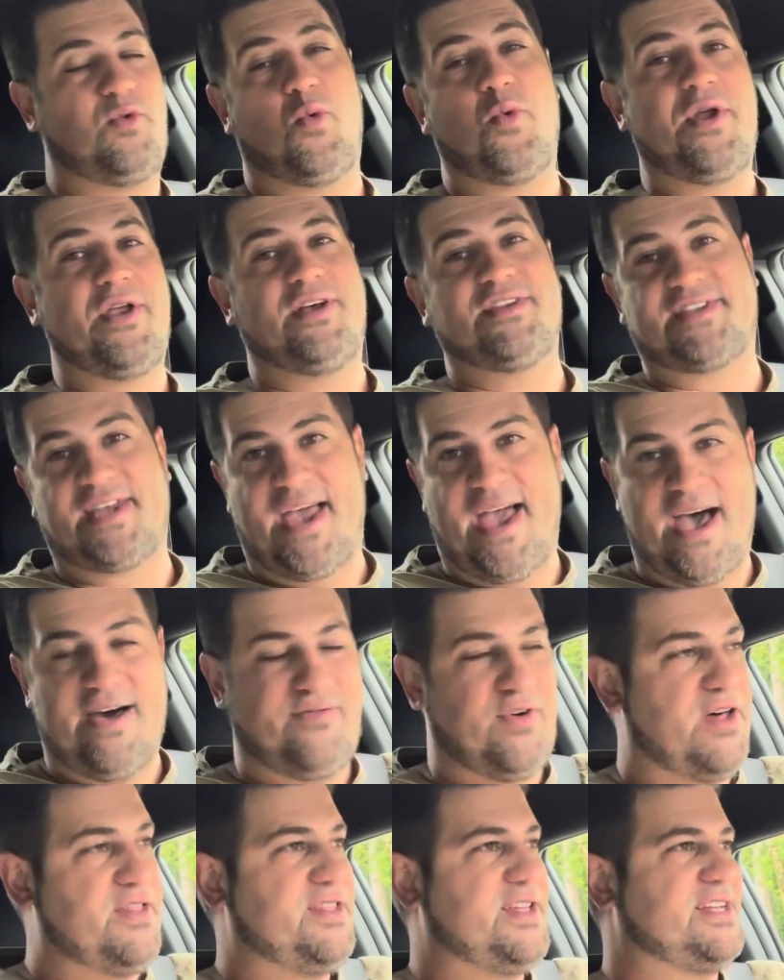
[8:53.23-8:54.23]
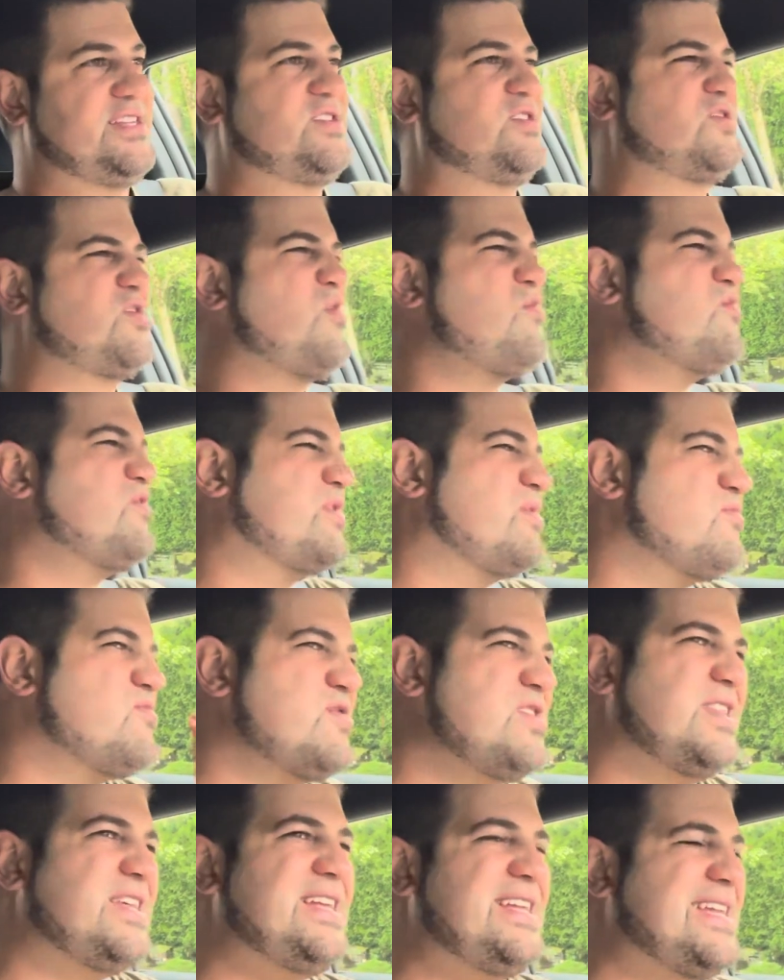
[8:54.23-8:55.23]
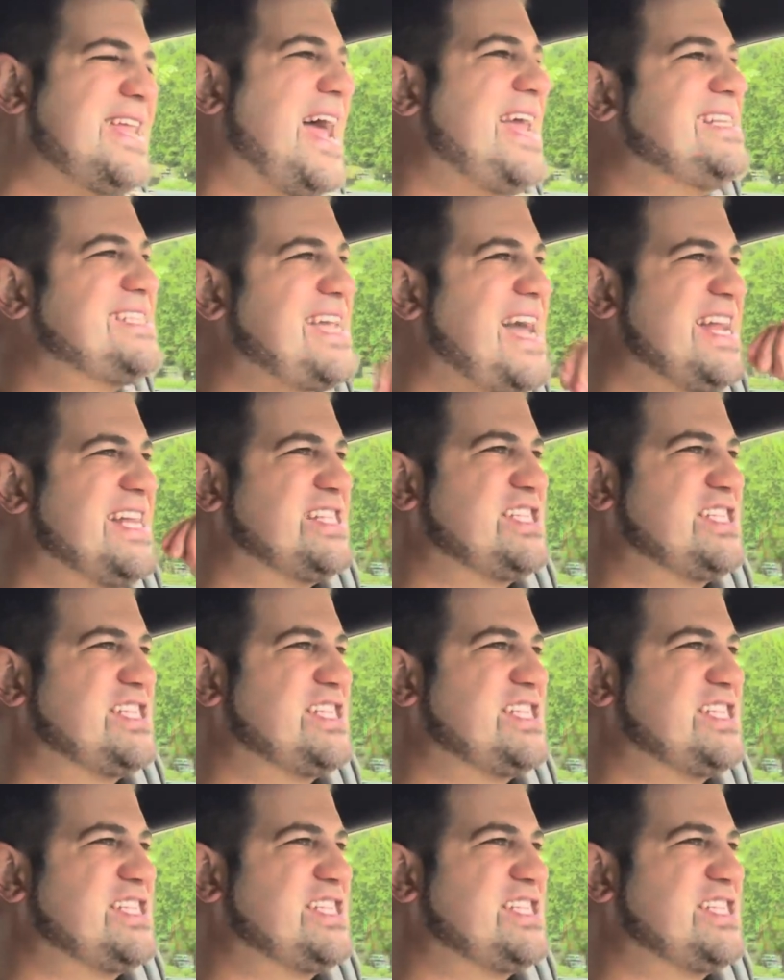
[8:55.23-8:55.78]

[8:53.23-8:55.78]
wheels I have on this. Those are some really nice kind of